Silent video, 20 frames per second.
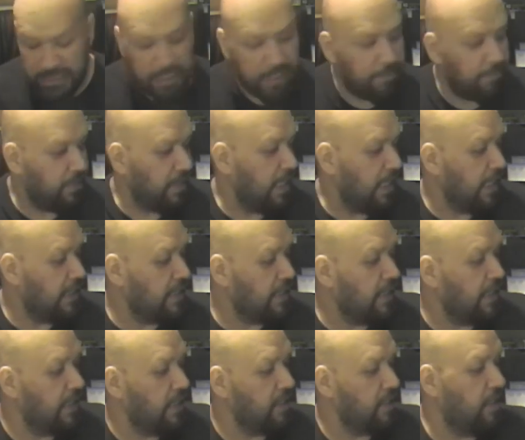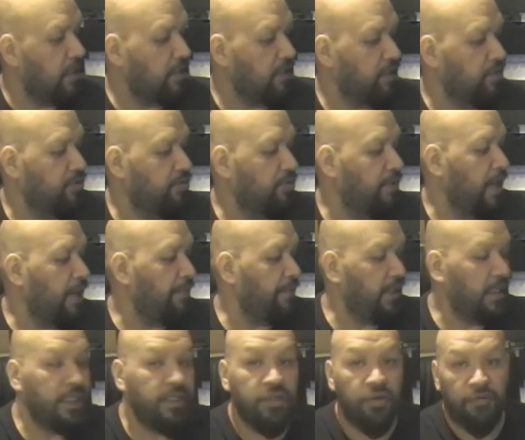Like I said, these also
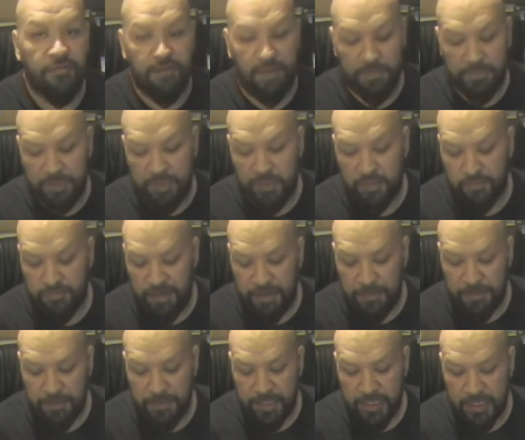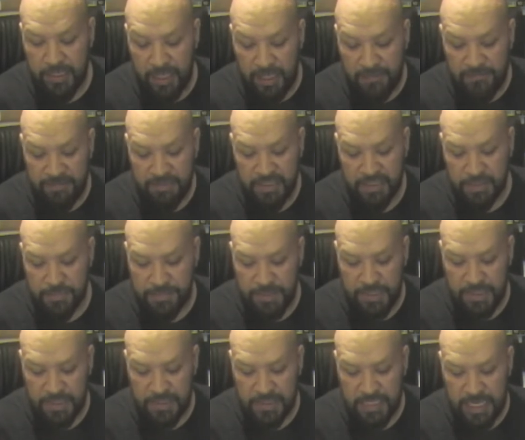dropped in November, November 11th to
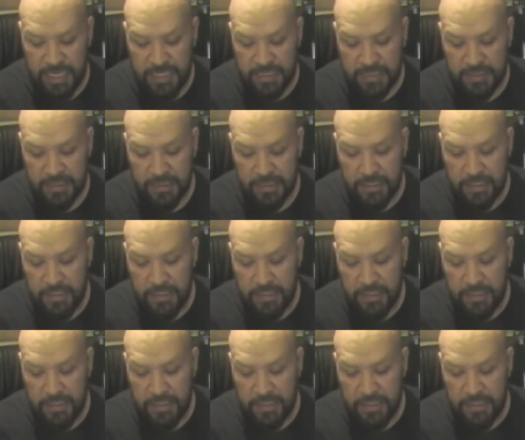be exact.